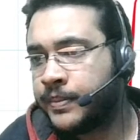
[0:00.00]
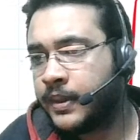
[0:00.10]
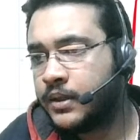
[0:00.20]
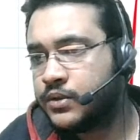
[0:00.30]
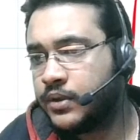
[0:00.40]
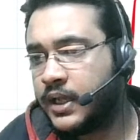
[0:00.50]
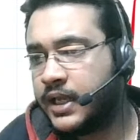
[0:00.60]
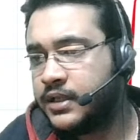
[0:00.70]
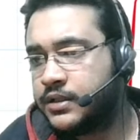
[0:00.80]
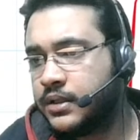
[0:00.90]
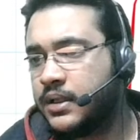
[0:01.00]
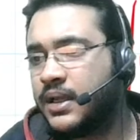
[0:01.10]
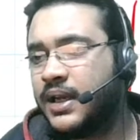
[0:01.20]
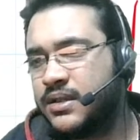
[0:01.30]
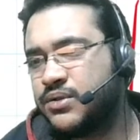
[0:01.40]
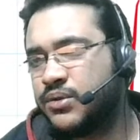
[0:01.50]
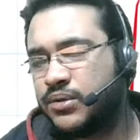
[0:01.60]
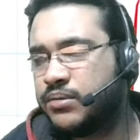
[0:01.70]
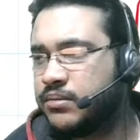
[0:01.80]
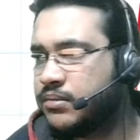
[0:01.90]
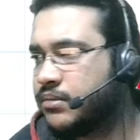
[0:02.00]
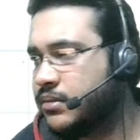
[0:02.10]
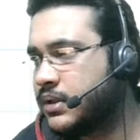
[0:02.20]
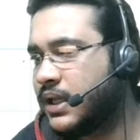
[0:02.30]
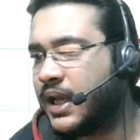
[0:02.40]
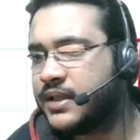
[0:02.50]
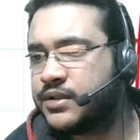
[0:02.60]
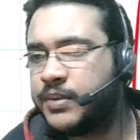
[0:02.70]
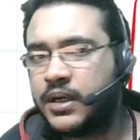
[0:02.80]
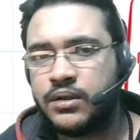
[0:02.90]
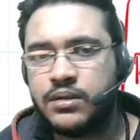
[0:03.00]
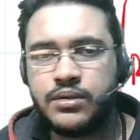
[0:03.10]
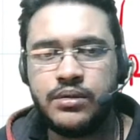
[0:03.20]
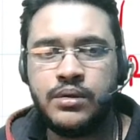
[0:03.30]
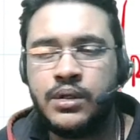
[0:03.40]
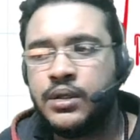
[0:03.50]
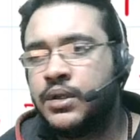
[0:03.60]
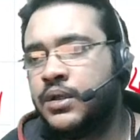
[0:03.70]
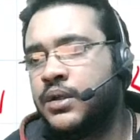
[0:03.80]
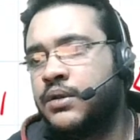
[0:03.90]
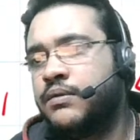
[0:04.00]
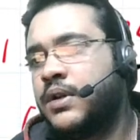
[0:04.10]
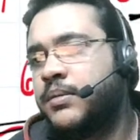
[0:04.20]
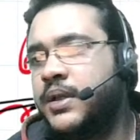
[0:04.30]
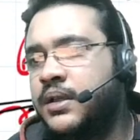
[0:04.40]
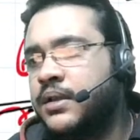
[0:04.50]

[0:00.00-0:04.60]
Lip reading: So 8, and so the last part also will be